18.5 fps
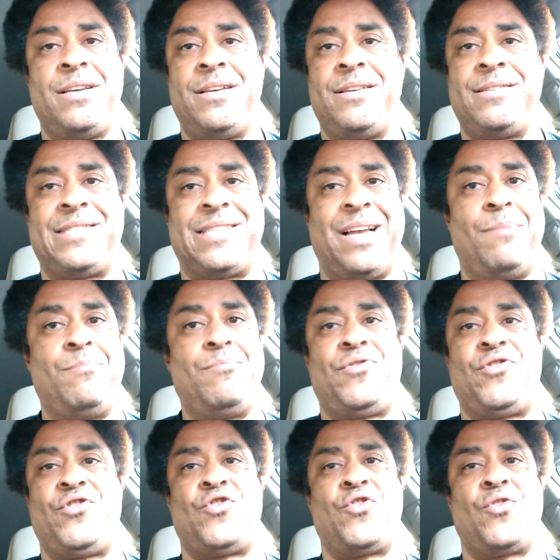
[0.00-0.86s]
some
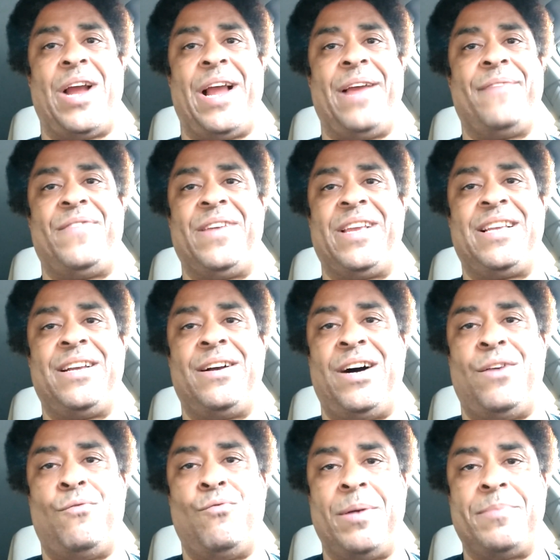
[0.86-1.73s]
traffic
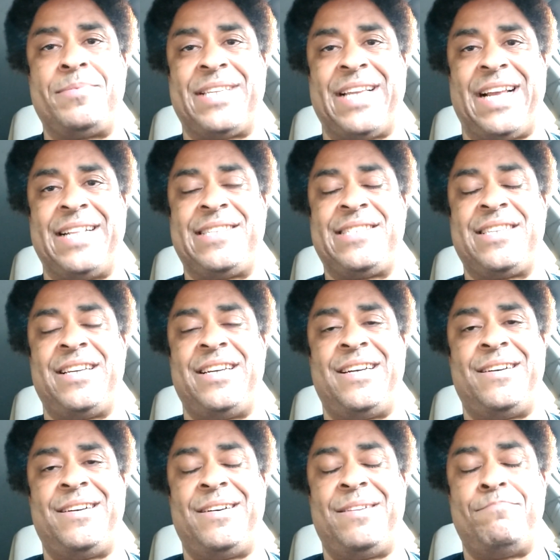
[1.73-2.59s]
websites,
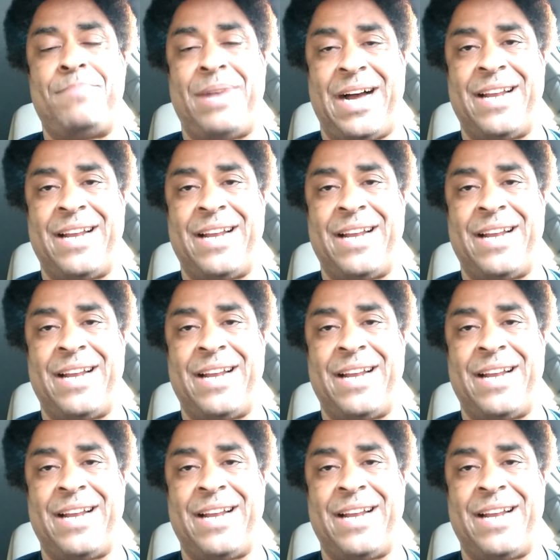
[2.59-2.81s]
not